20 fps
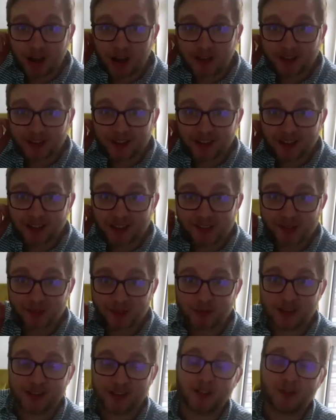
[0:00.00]
I think it's a
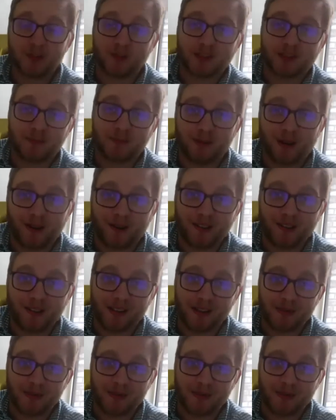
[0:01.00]
really interesting parallel,